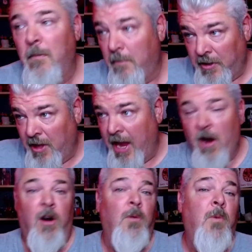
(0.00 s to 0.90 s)
but they
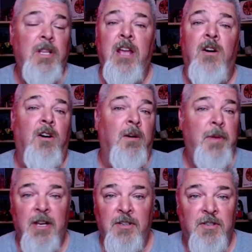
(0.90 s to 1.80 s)
are what they are
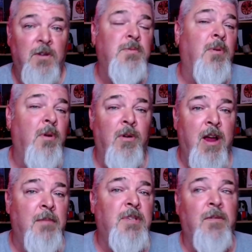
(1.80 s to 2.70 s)
because those
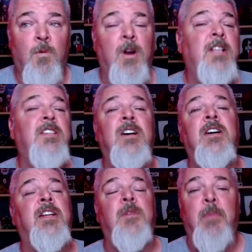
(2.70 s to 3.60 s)
programs have won a
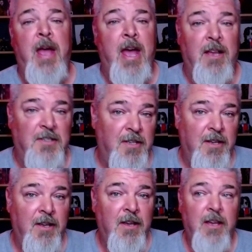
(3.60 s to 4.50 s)
ton in the past,
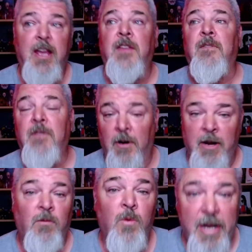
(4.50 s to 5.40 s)
in the very
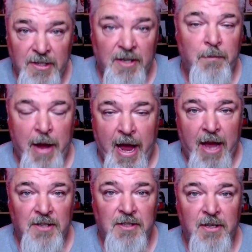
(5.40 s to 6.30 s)
recent
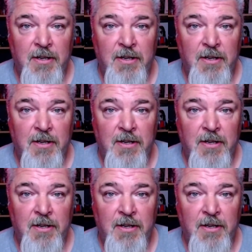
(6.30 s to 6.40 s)
past.